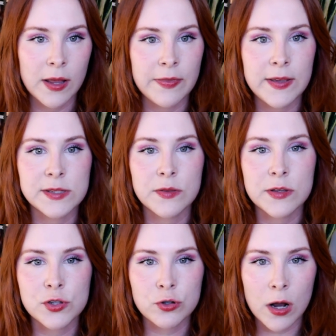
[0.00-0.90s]
and these are the
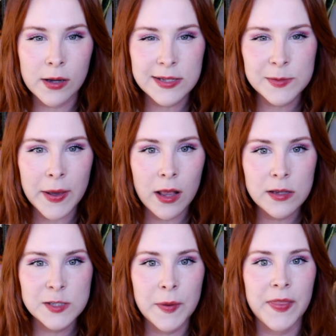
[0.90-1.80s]
strongest
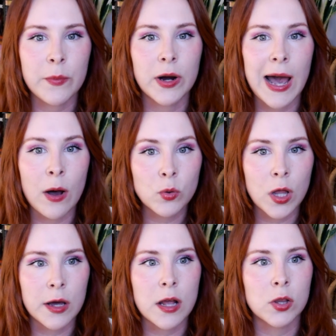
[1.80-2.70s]
spells, but they were
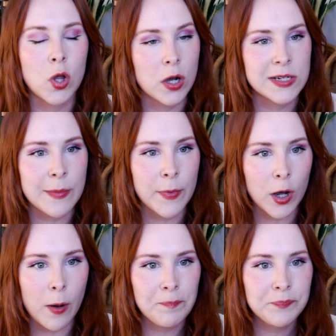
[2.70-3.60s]
outlawed a long time ago.